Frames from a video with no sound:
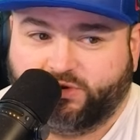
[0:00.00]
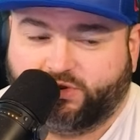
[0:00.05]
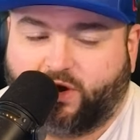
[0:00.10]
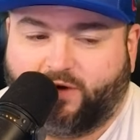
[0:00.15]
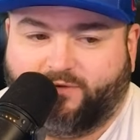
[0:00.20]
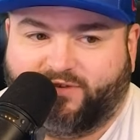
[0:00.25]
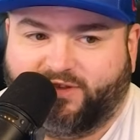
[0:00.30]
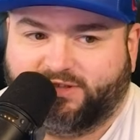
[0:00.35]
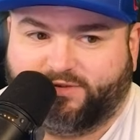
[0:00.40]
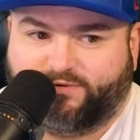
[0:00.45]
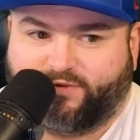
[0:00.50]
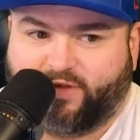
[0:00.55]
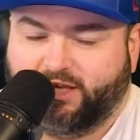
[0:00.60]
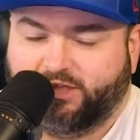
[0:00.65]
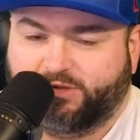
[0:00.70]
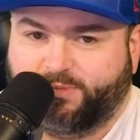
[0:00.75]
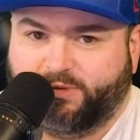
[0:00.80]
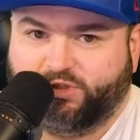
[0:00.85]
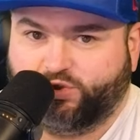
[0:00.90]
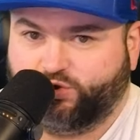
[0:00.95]
offensive
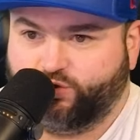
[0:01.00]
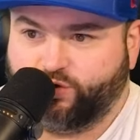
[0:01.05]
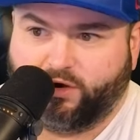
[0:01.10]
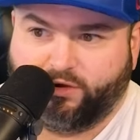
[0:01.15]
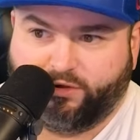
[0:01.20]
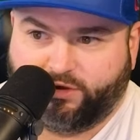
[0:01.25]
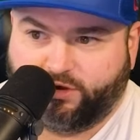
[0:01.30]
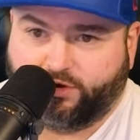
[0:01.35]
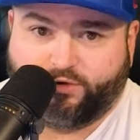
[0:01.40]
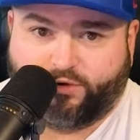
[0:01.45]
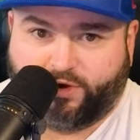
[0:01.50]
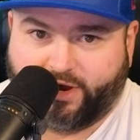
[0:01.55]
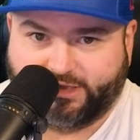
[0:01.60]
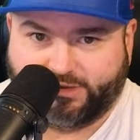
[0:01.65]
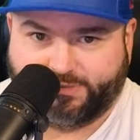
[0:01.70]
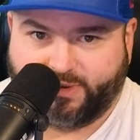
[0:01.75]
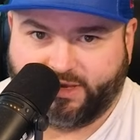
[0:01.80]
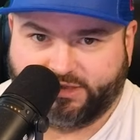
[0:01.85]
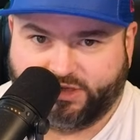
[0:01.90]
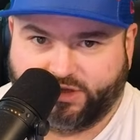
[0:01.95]
line's been struggling to create
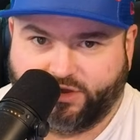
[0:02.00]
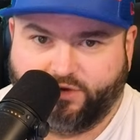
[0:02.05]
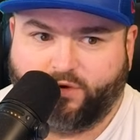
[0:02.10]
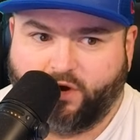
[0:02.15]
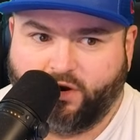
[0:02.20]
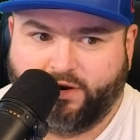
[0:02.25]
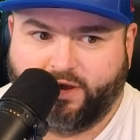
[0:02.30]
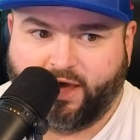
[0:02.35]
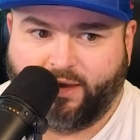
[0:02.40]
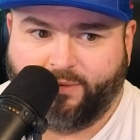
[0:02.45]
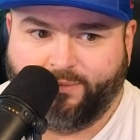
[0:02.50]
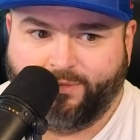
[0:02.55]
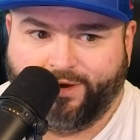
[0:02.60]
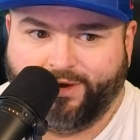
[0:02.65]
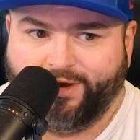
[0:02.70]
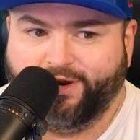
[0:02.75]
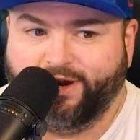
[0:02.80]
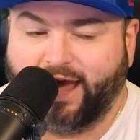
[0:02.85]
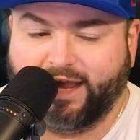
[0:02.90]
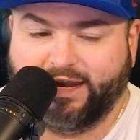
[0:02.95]
space in the run game.
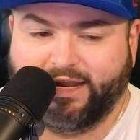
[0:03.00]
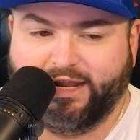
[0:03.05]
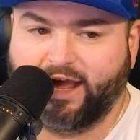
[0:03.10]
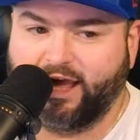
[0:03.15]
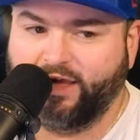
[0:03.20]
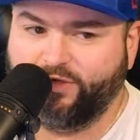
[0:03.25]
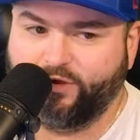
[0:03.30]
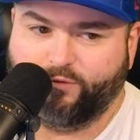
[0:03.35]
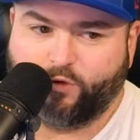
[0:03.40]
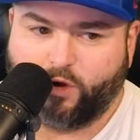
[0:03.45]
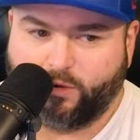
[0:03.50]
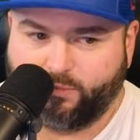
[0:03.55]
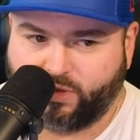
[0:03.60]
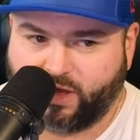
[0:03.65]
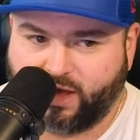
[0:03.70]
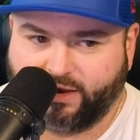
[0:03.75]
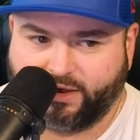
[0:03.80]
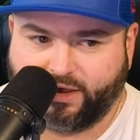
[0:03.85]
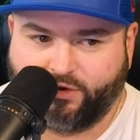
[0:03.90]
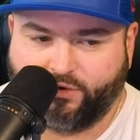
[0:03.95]
99th in run
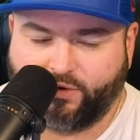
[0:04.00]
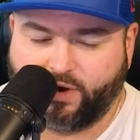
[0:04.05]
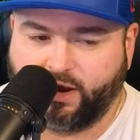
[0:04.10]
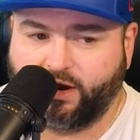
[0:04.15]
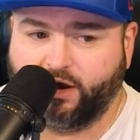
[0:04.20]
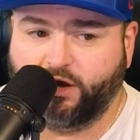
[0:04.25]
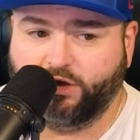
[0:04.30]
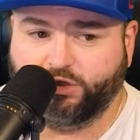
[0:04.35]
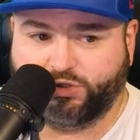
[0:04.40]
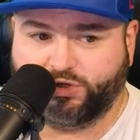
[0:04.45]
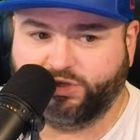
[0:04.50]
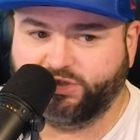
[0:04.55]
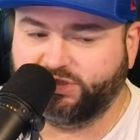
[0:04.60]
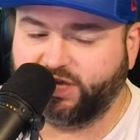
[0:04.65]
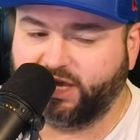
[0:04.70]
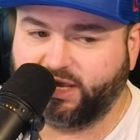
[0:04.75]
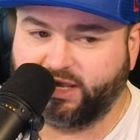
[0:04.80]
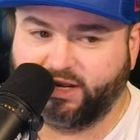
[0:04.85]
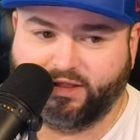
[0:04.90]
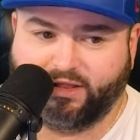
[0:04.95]
blocking grade,
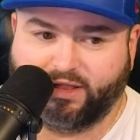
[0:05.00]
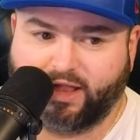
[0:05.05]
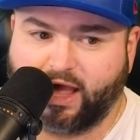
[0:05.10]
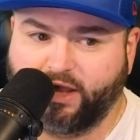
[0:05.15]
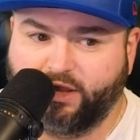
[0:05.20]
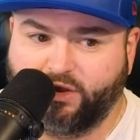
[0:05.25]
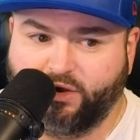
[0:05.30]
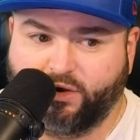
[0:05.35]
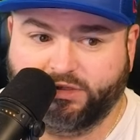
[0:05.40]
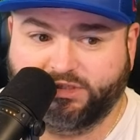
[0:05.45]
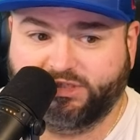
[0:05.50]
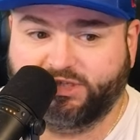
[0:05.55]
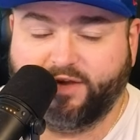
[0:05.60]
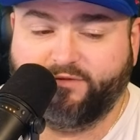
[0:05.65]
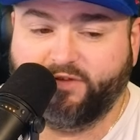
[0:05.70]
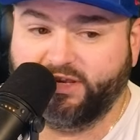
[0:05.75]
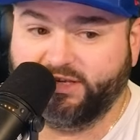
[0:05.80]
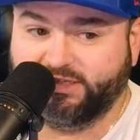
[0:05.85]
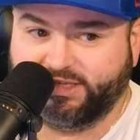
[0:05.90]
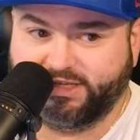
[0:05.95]
102nd in line yards,
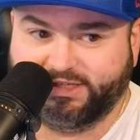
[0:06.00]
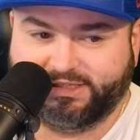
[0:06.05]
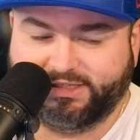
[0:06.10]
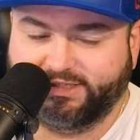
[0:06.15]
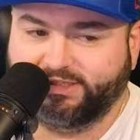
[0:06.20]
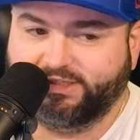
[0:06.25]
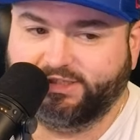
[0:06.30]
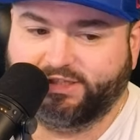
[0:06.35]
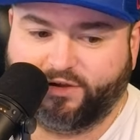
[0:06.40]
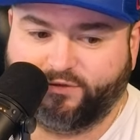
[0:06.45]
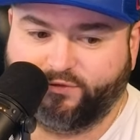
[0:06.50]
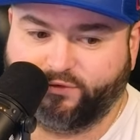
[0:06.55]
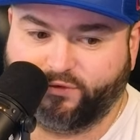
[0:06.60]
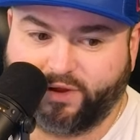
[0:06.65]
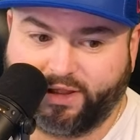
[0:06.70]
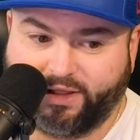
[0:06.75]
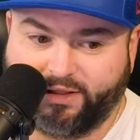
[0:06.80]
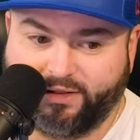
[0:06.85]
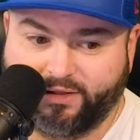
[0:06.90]
76th in stuff rate.